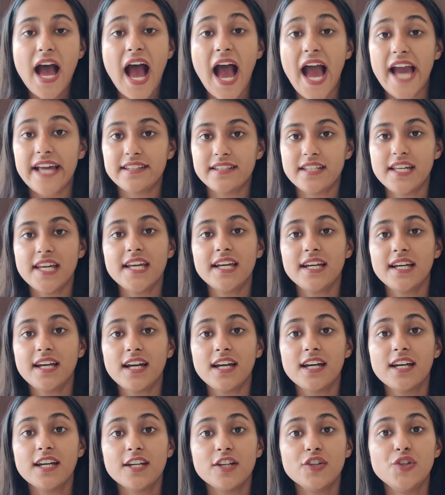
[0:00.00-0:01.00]
I
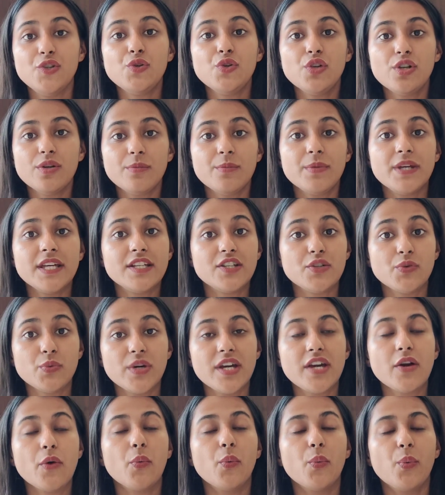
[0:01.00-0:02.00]
think you'll be
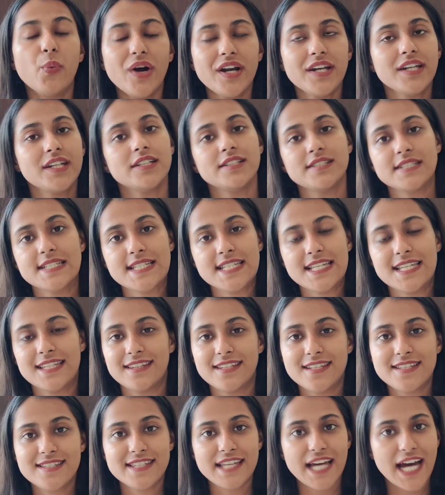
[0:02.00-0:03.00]
doing wonders
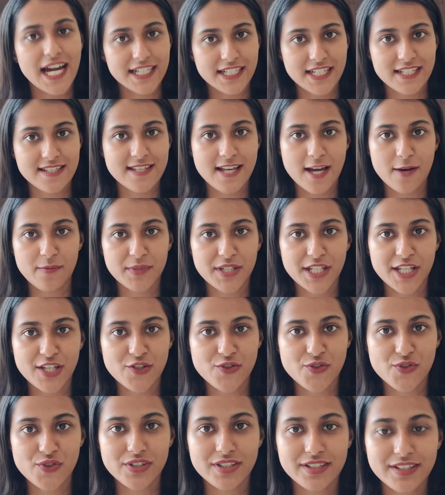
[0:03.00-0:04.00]
in this CAT
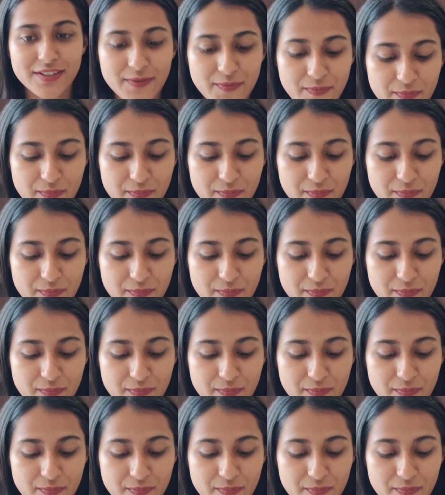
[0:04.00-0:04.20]
examination.